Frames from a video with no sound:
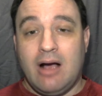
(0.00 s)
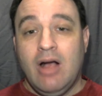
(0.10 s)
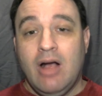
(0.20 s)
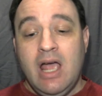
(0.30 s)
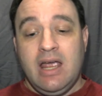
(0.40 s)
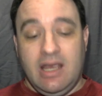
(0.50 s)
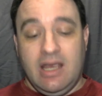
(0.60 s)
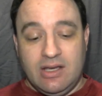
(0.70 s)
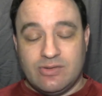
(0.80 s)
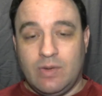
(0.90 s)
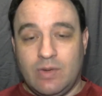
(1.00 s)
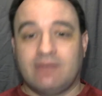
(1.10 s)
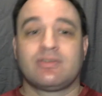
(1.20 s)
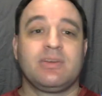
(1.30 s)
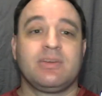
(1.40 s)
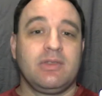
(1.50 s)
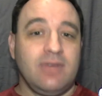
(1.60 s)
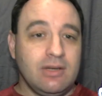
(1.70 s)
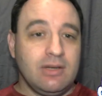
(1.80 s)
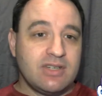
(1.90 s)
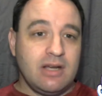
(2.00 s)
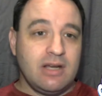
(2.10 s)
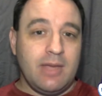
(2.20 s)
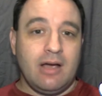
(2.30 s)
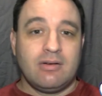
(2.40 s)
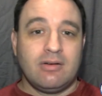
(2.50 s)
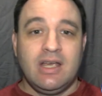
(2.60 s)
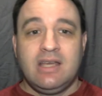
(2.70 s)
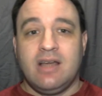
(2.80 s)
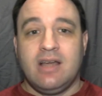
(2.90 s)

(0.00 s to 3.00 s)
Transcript: now, is wait for some of the videos to come out,